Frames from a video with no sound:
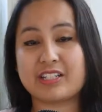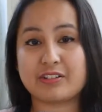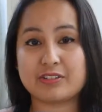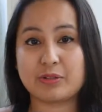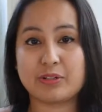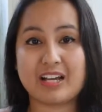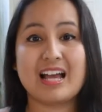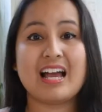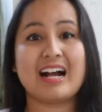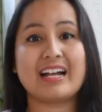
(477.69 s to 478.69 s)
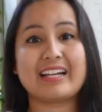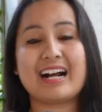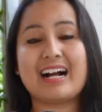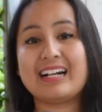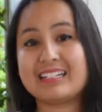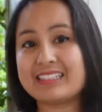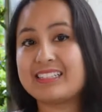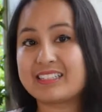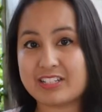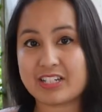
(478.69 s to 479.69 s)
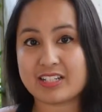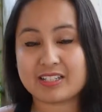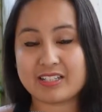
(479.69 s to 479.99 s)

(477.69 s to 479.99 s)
Arizona, I highly suggest